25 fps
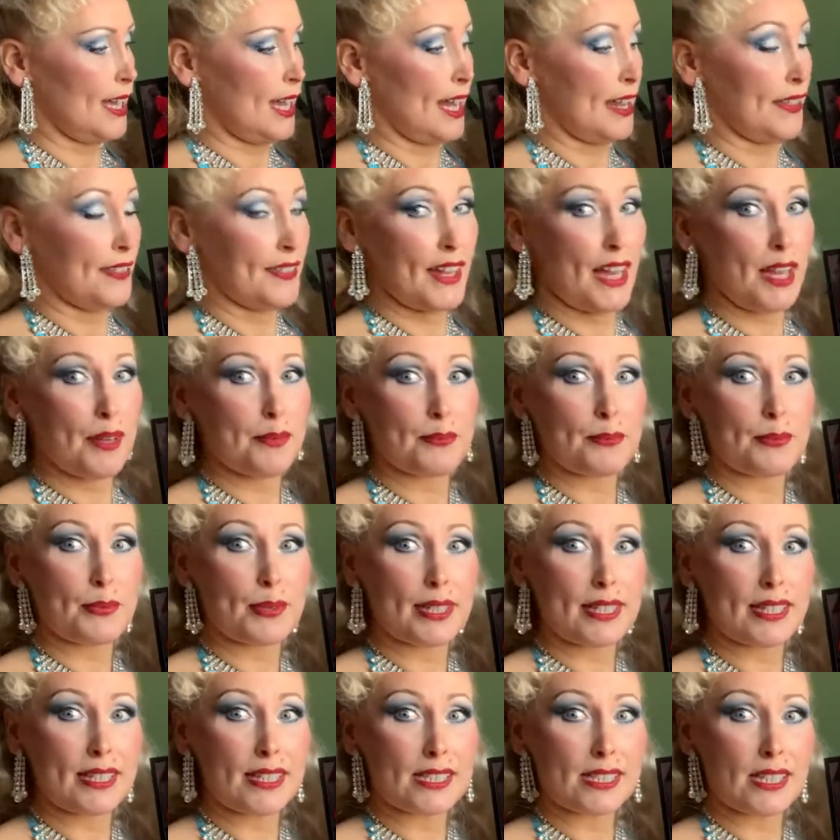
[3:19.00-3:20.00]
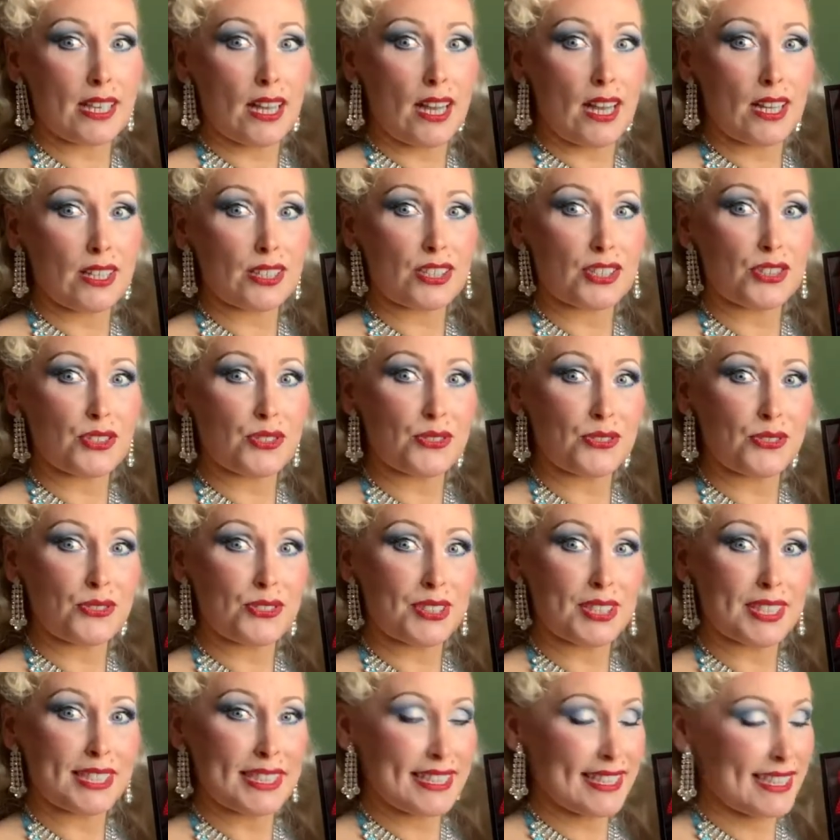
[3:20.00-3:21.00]
And that brings us to
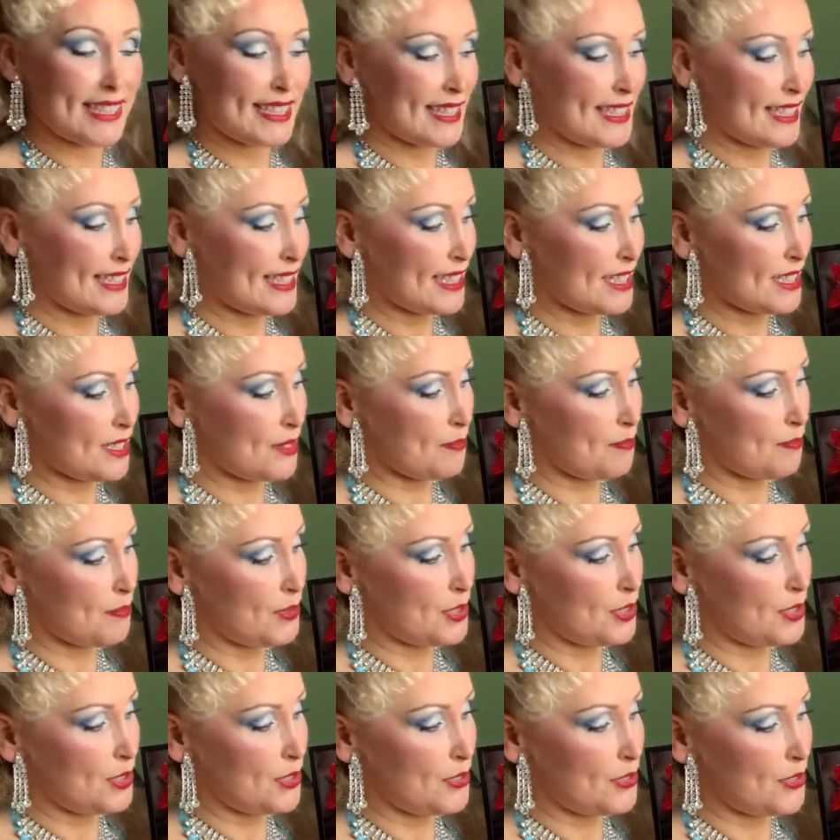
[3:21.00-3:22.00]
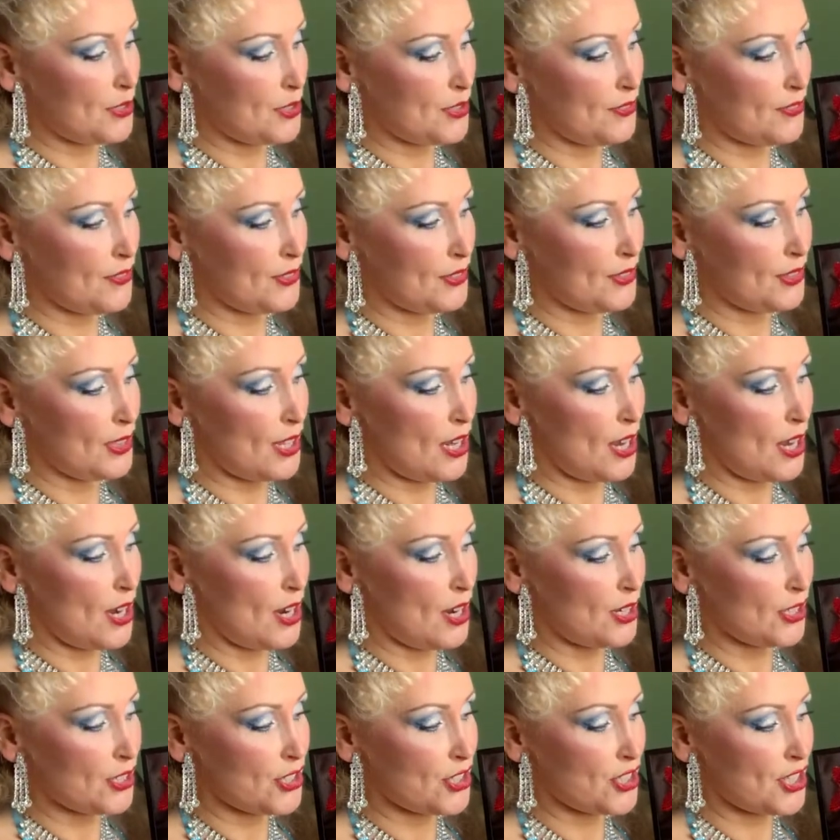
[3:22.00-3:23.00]
these beautiful
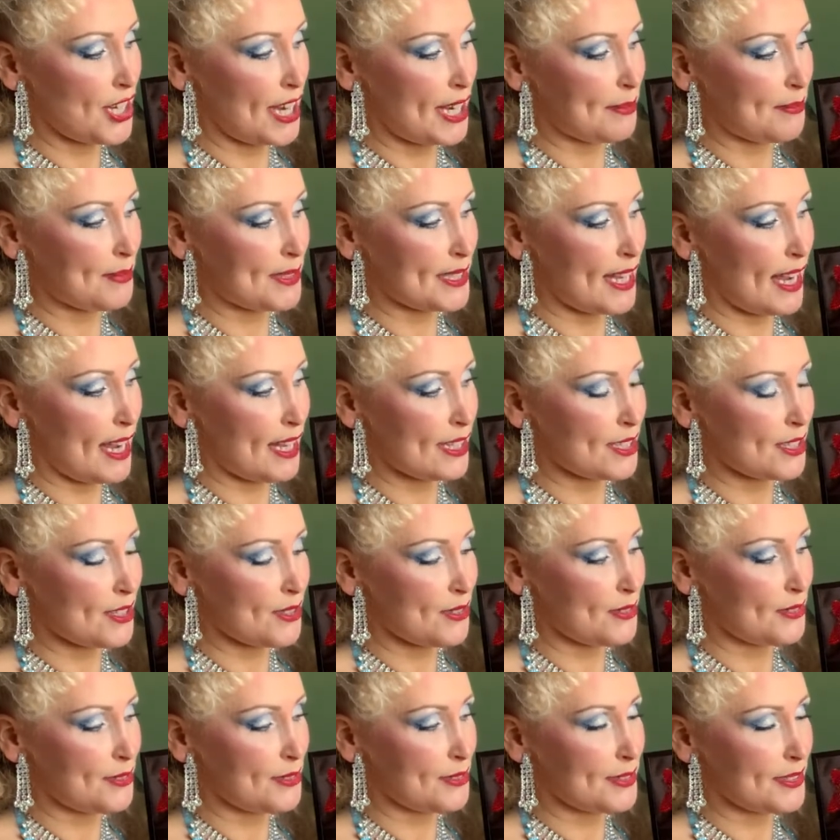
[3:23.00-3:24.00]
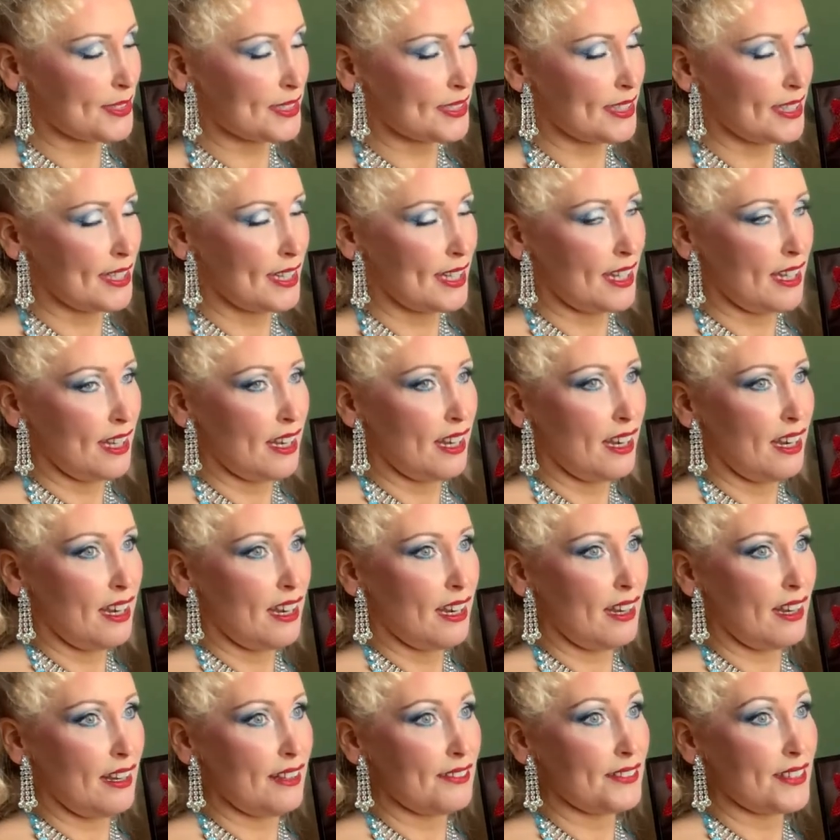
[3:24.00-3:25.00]
heart-shaped tassels.
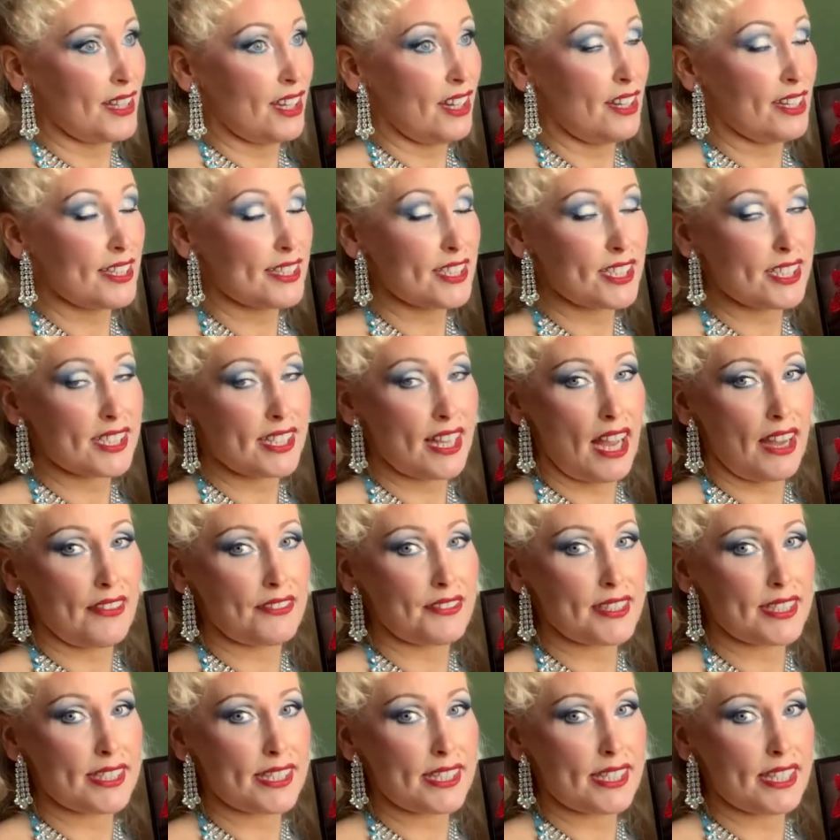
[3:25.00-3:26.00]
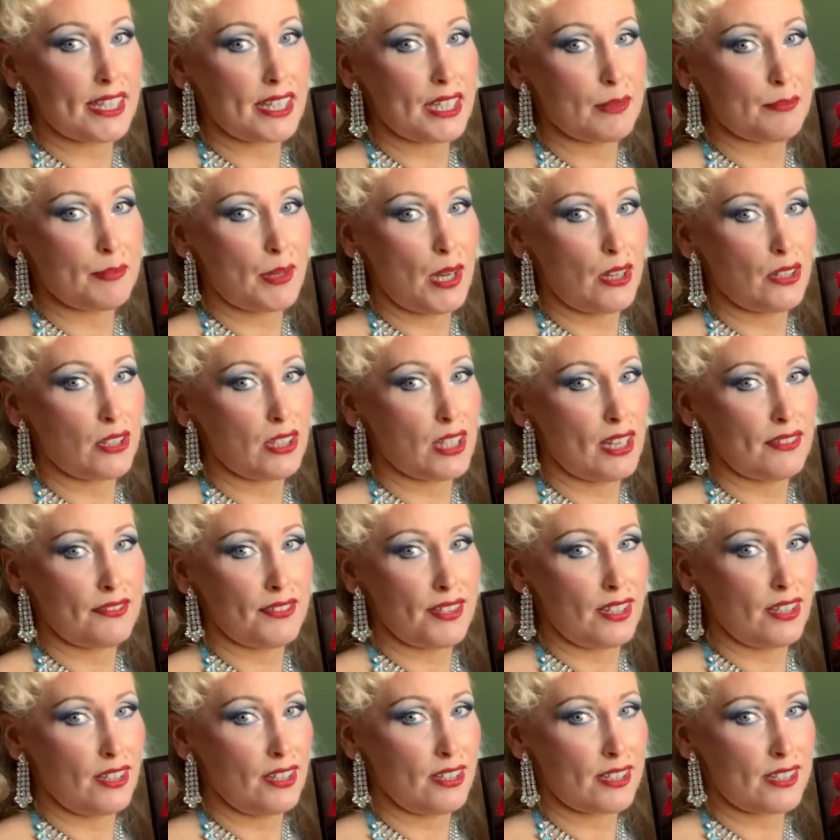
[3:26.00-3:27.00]
I just have this thing about love
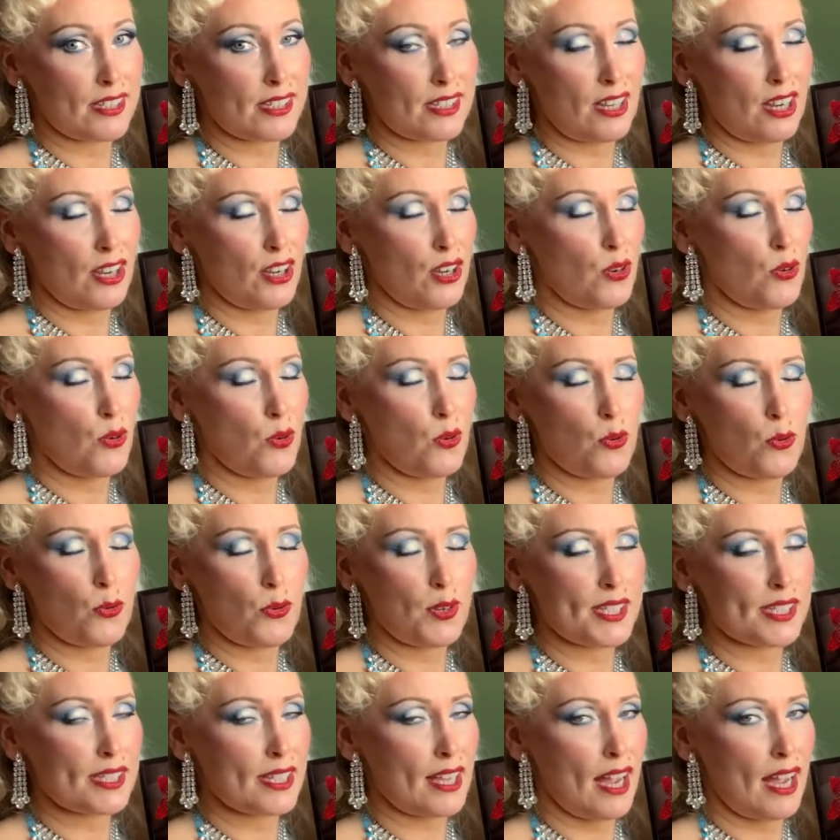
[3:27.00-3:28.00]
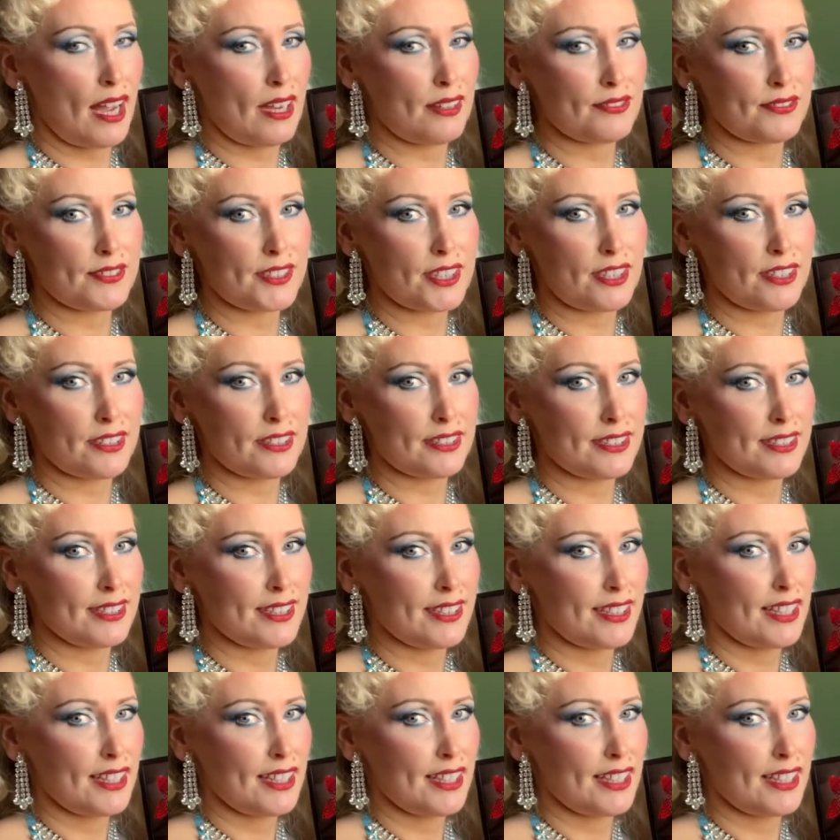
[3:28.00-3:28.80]
hearts. I always have done.